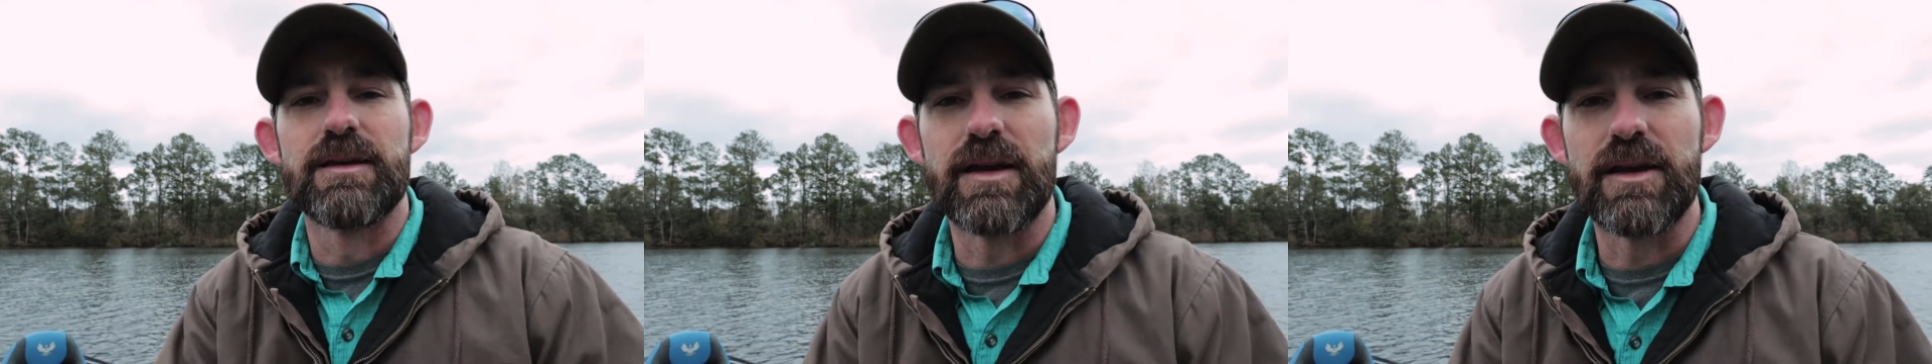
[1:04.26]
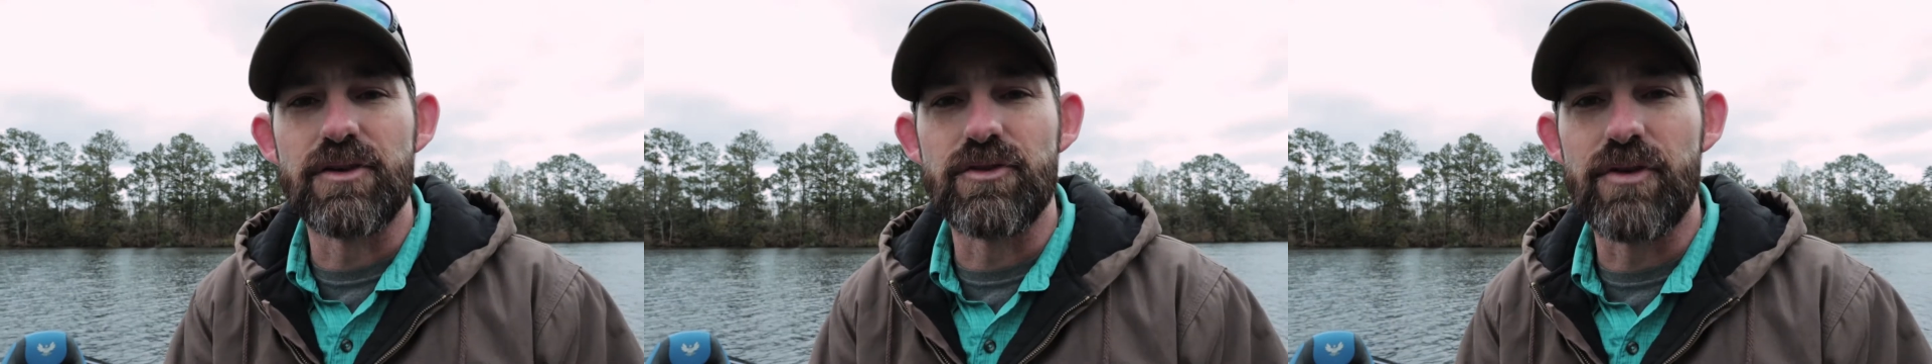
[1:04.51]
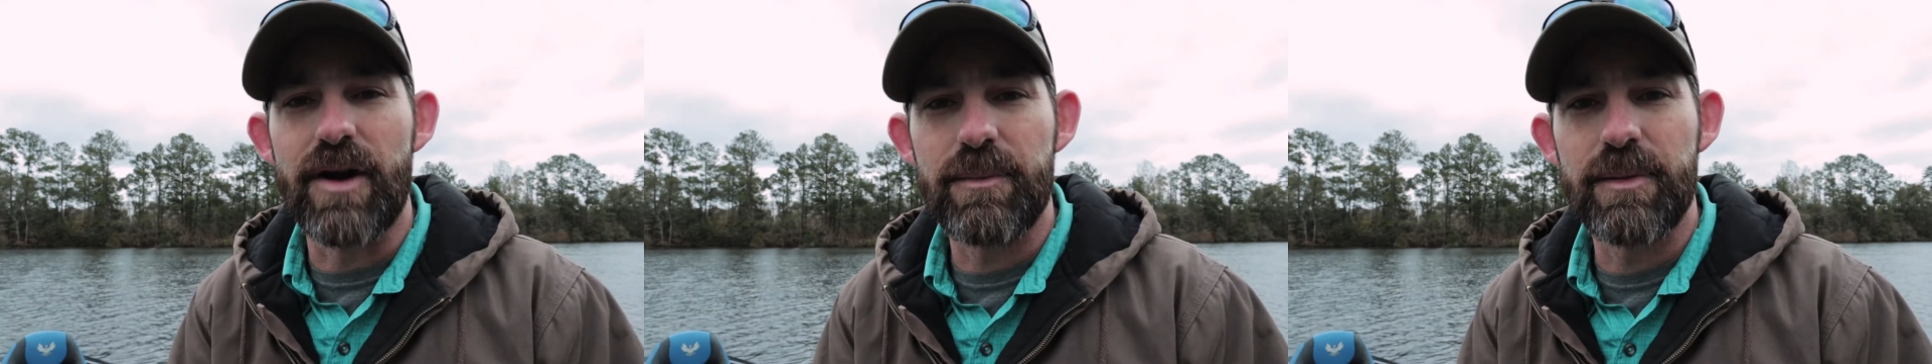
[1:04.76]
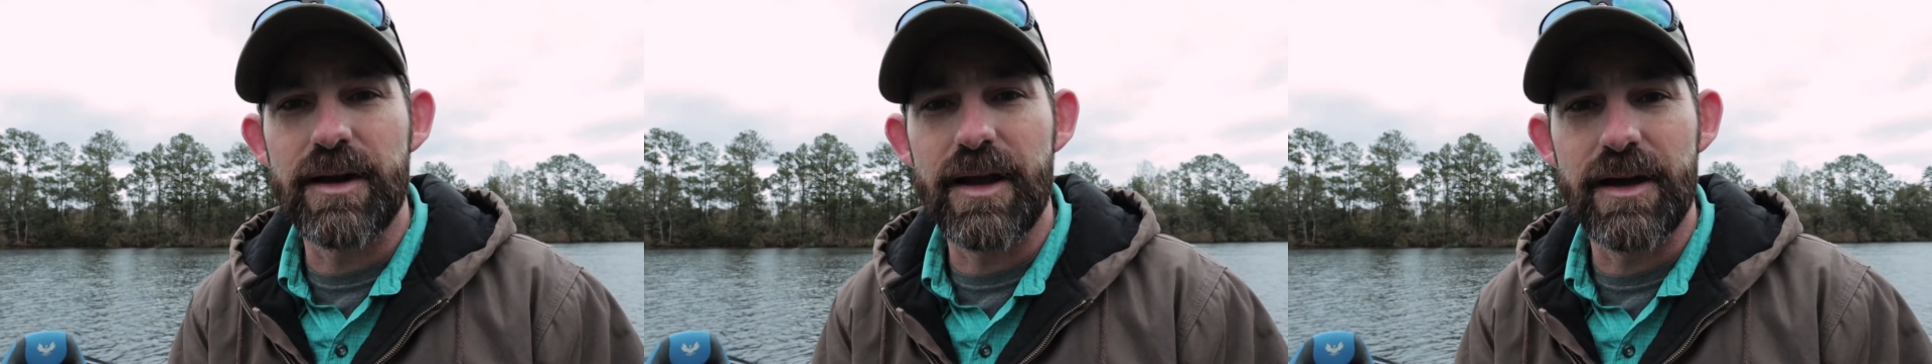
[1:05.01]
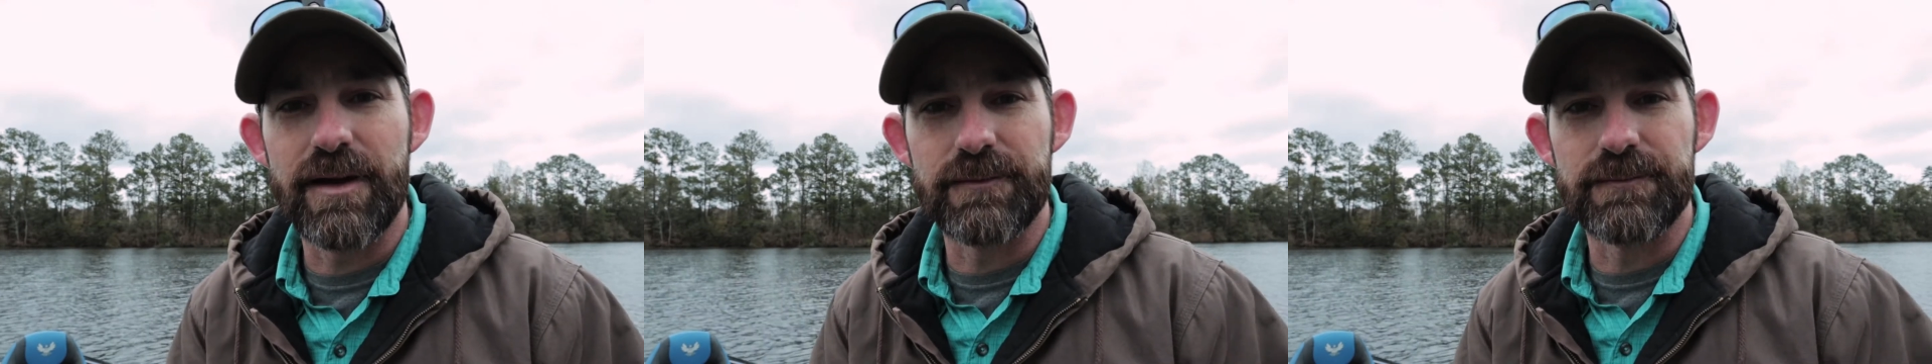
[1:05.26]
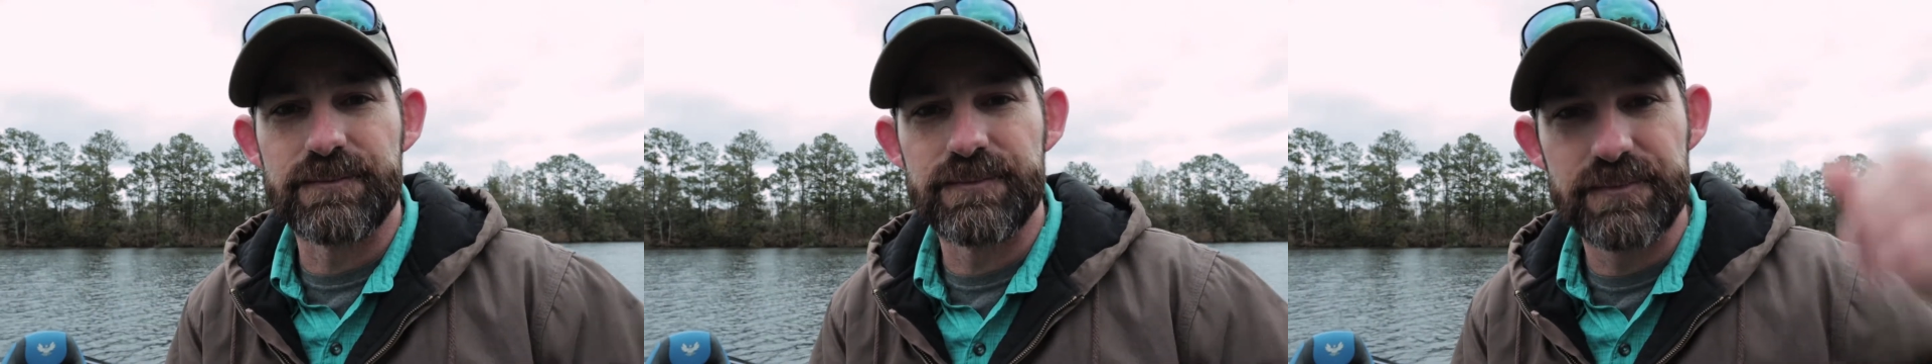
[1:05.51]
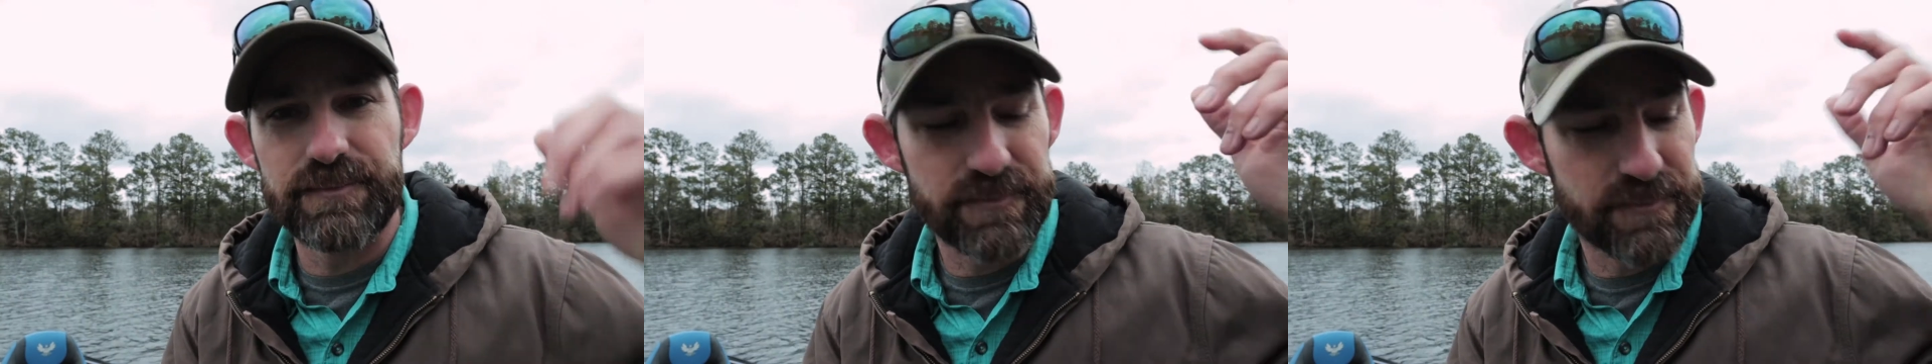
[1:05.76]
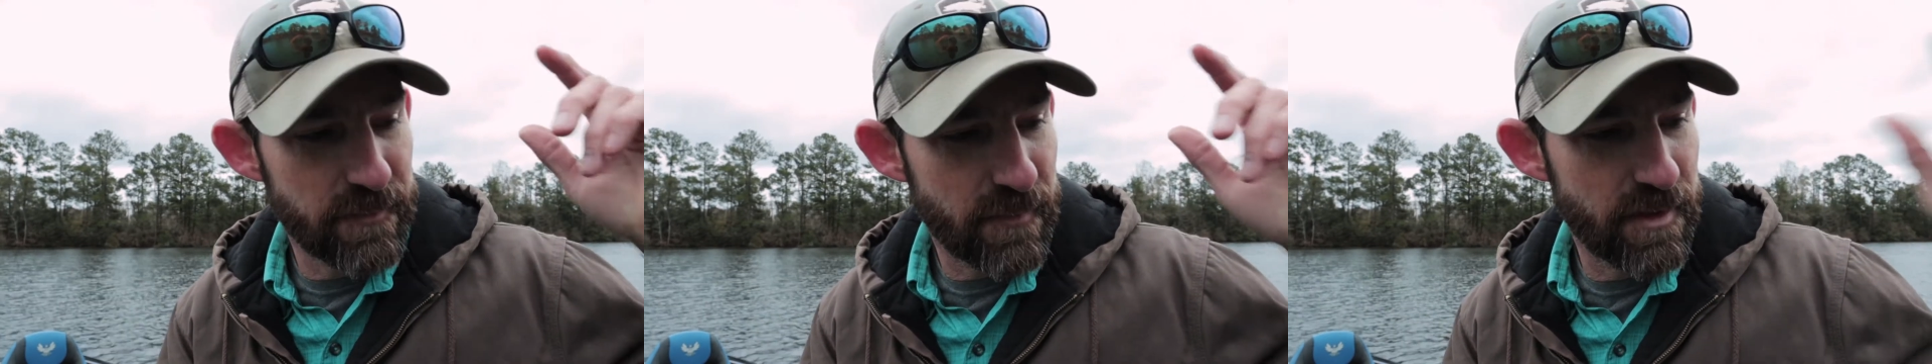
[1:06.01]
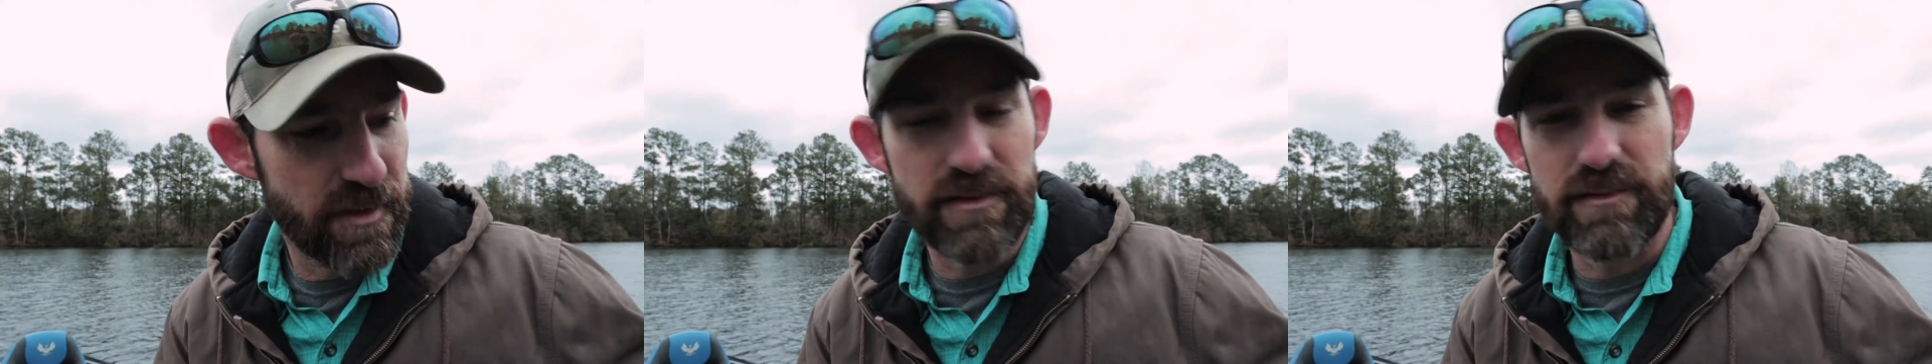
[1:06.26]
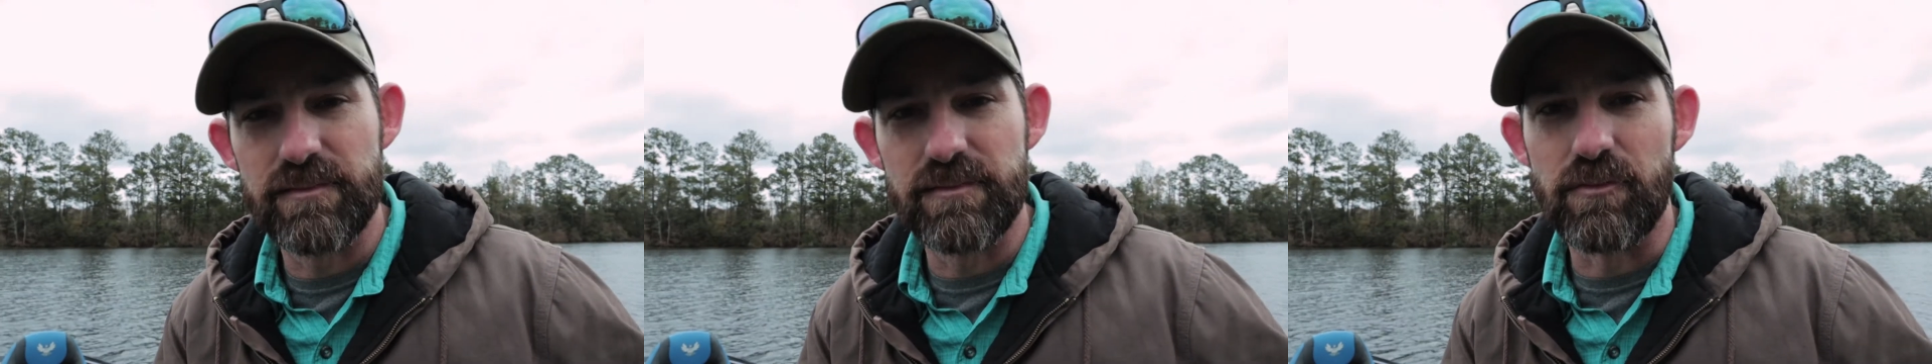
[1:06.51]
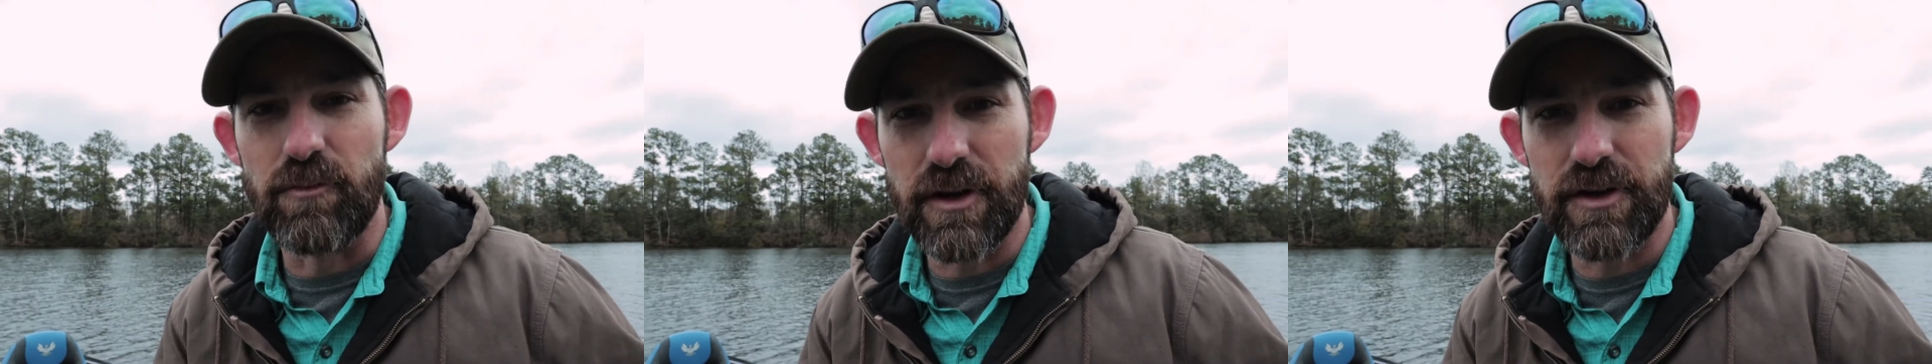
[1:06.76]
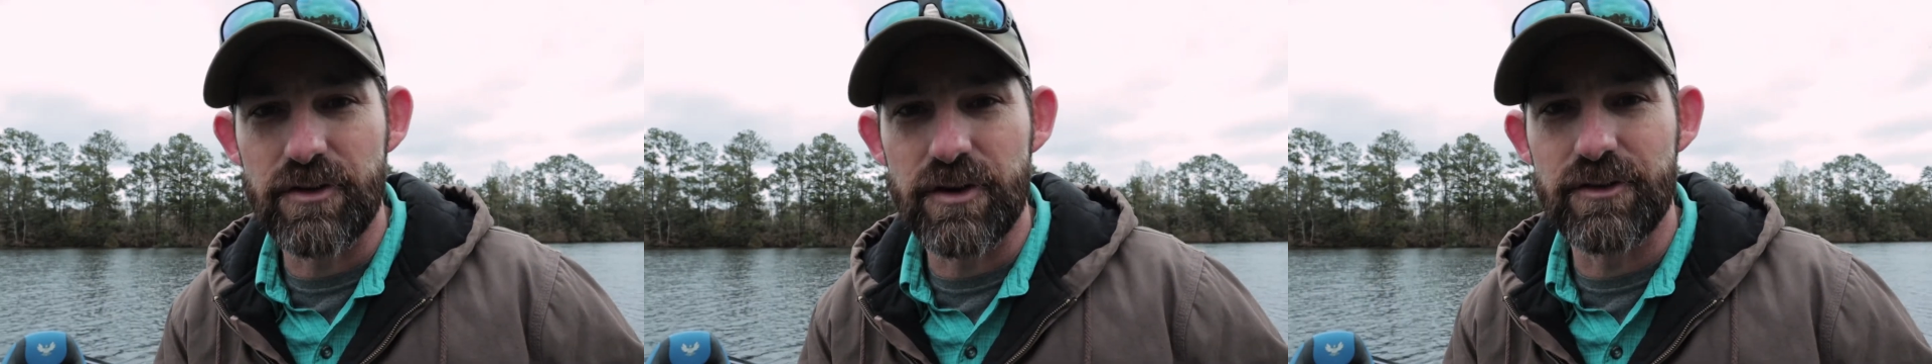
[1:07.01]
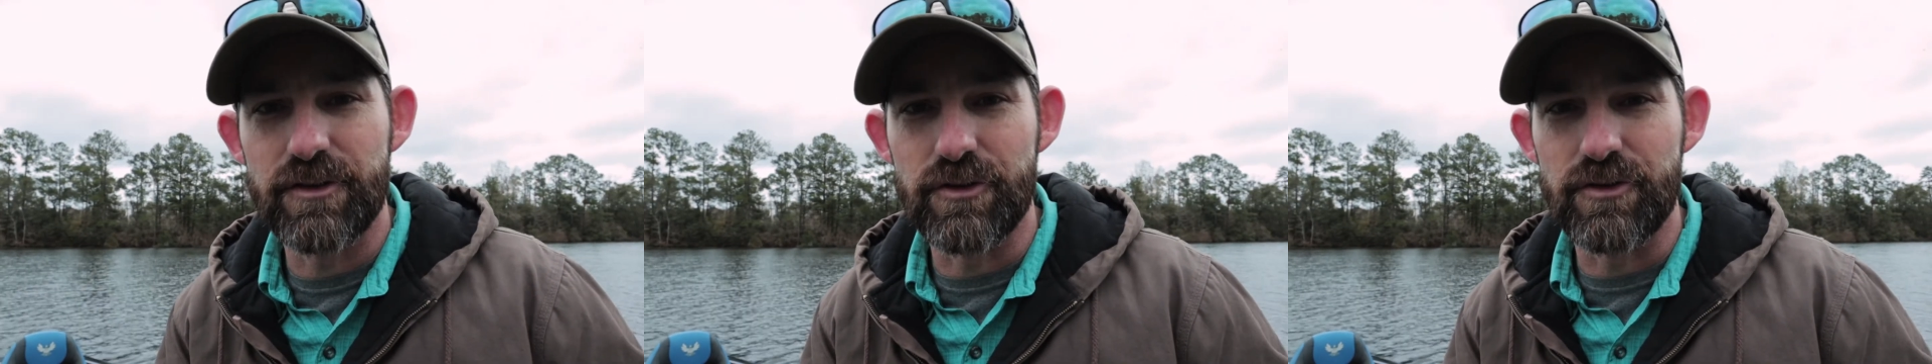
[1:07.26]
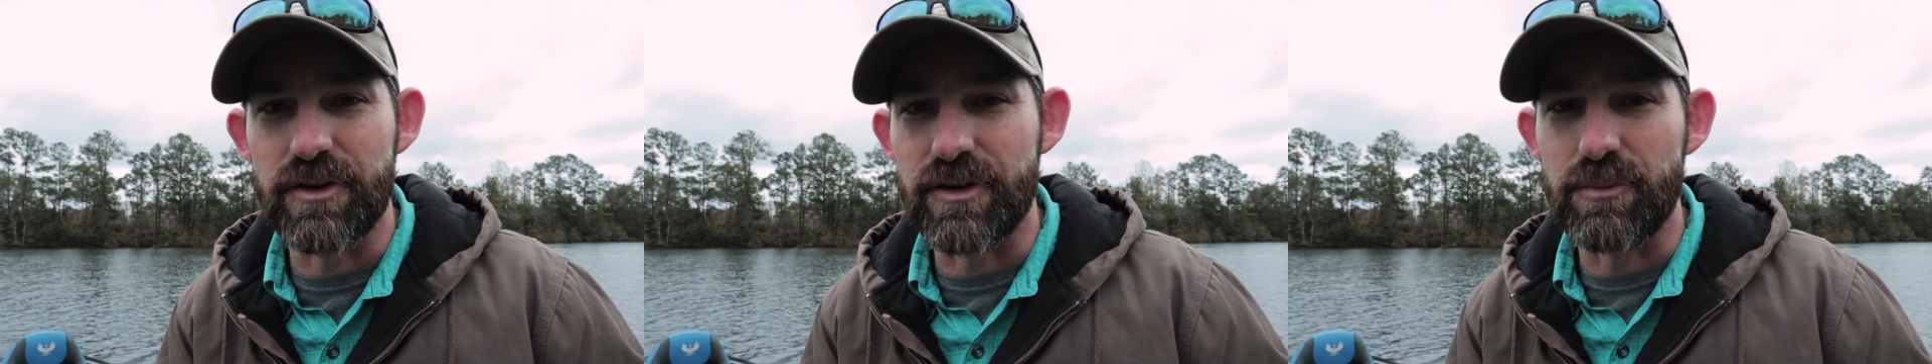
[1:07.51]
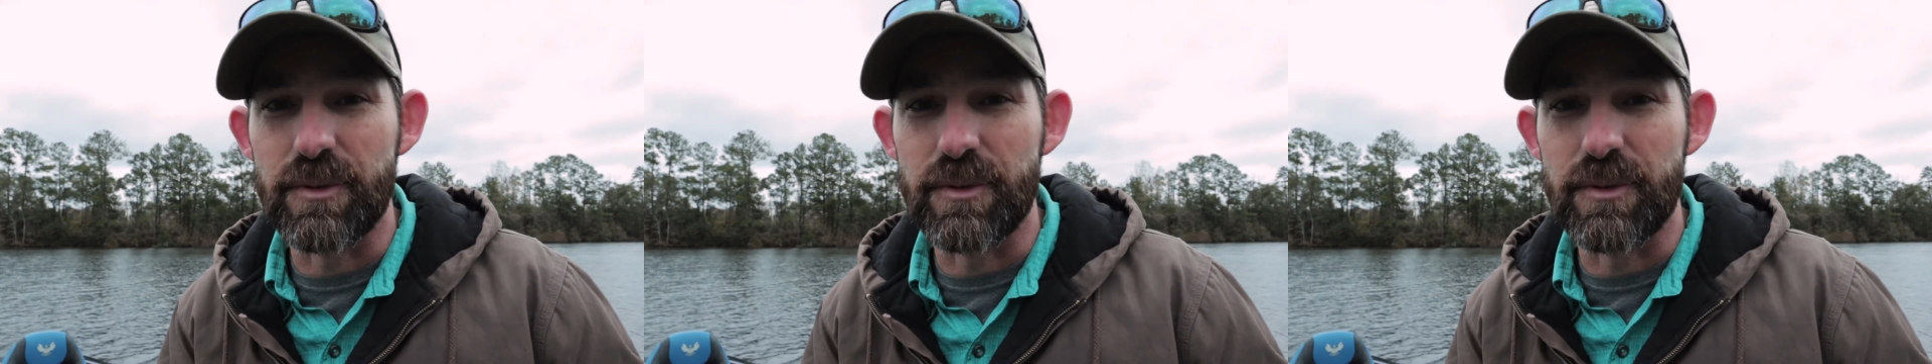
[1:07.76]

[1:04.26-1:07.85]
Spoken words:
and you drop it down where your transducer is,